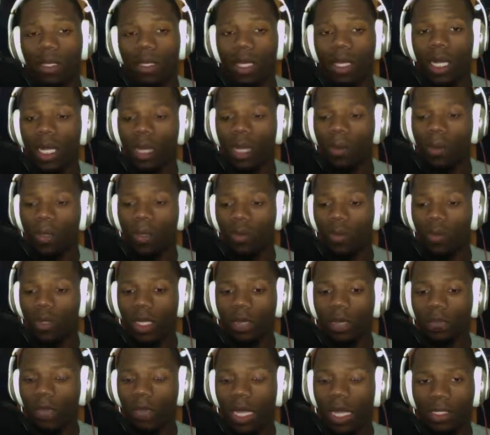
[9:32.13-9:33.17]
I mean,
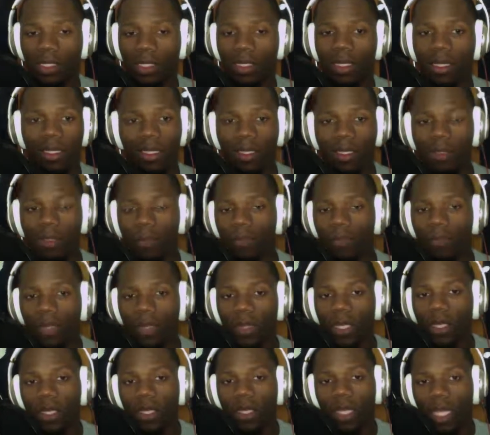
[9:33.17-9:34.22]
whenever I touch,
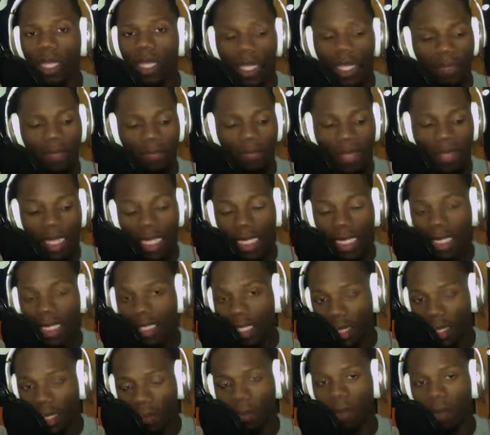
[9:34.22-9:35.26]
if any
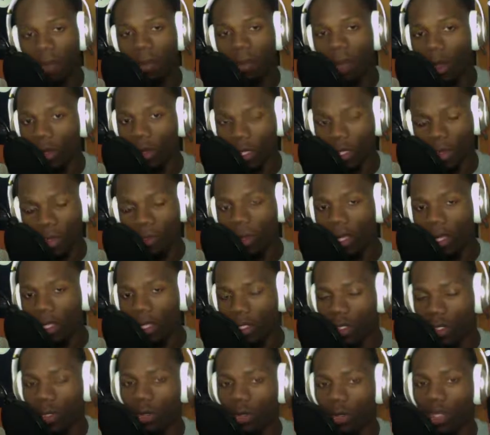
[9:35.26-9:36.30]
tip of the ball get past
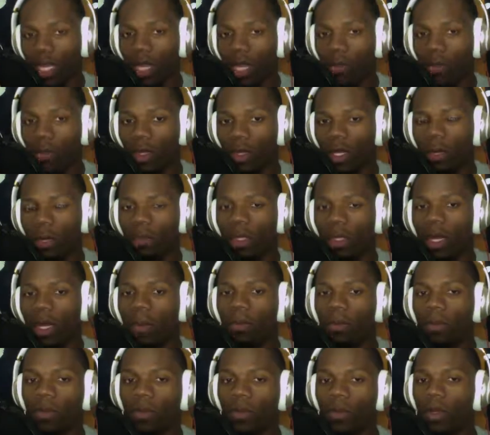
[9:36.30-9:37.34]
the goal line when
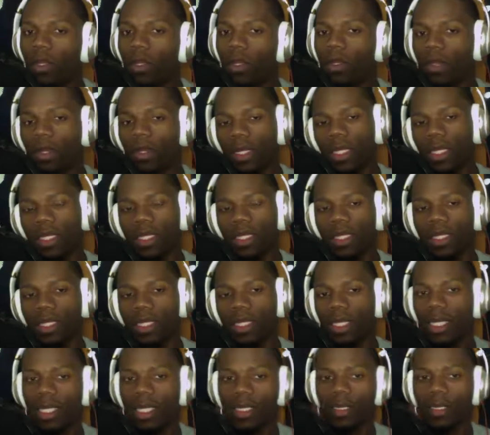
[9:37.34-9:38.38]
I'm the runner, it's just
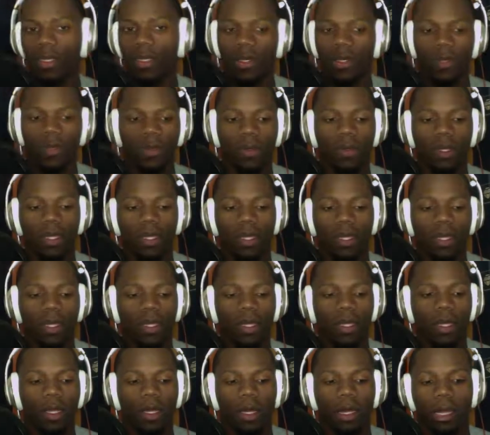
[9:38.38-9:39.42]
in. So,
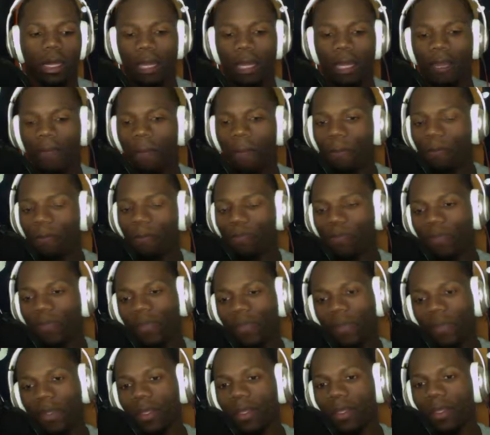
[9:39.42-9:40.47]

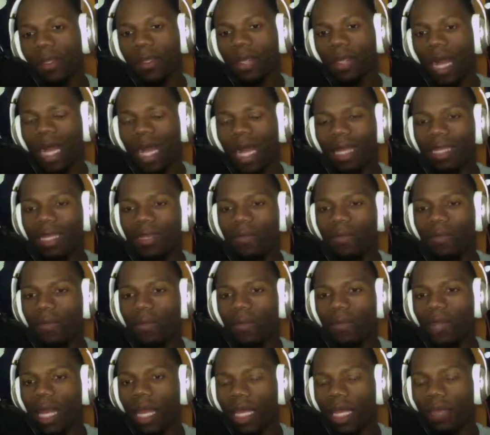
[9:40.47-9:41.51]
I even
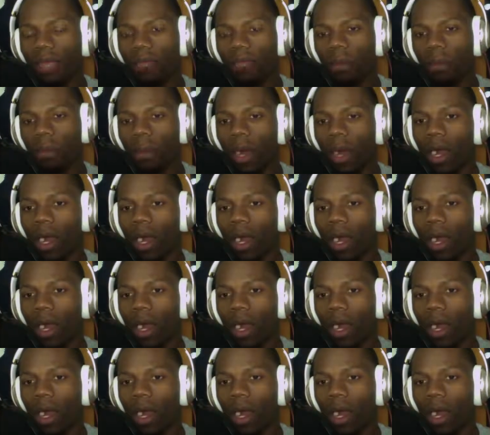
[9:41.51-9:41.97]
feel like if the